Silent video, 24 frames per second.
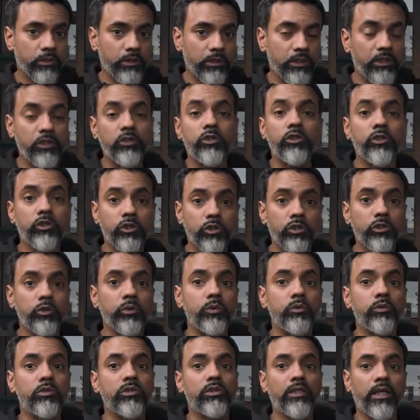easier to
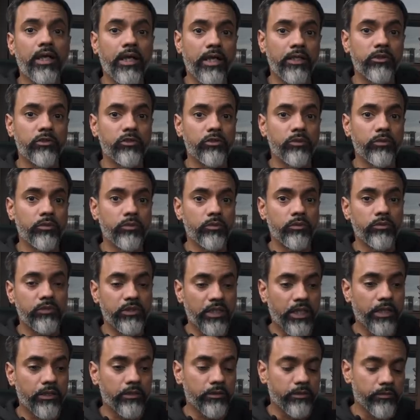use ISO
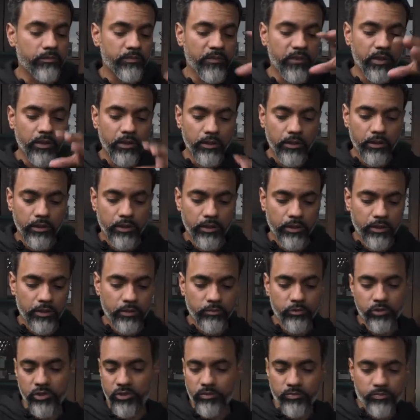dial.
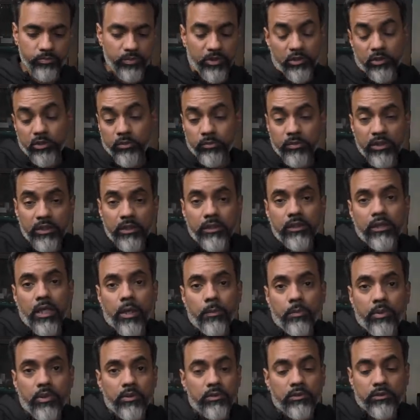But to me,
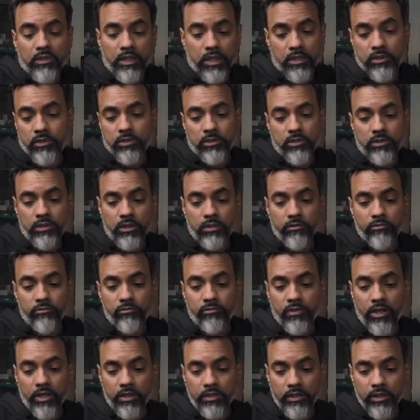I just didn't
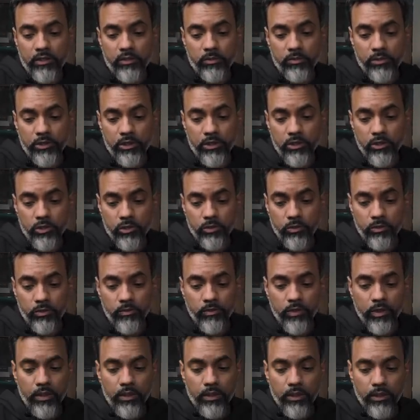find that to be an issue.
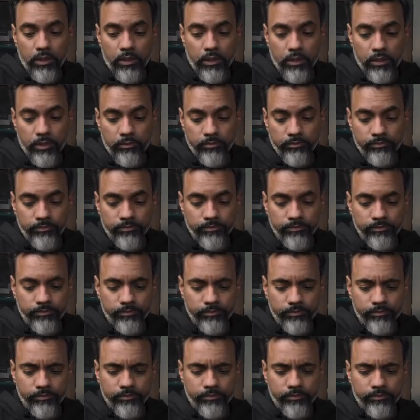
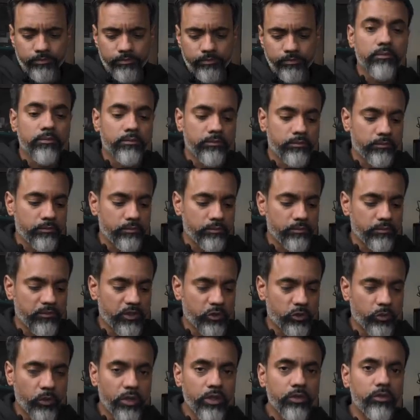
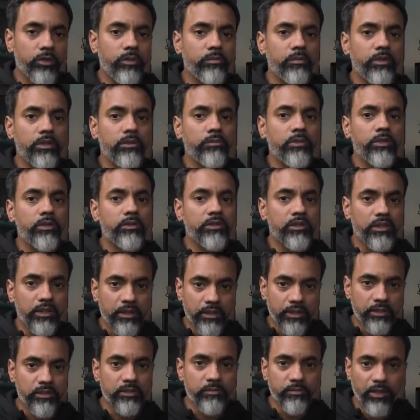23mm
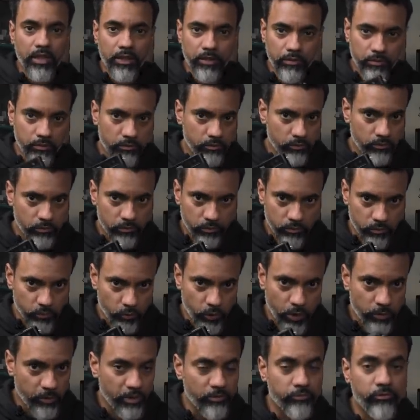is one
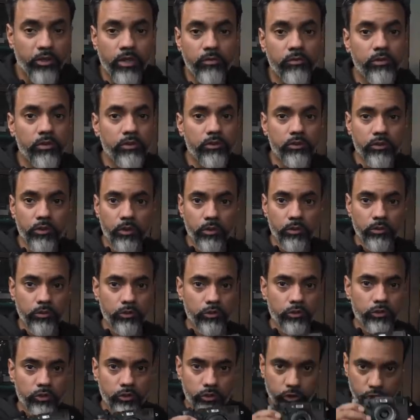of my favorite
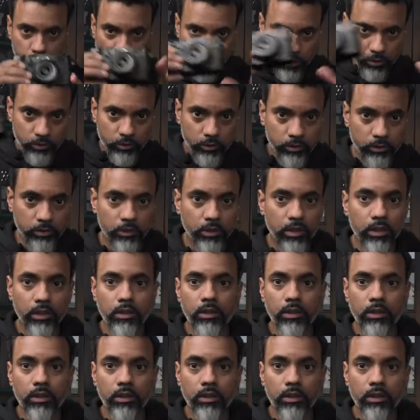general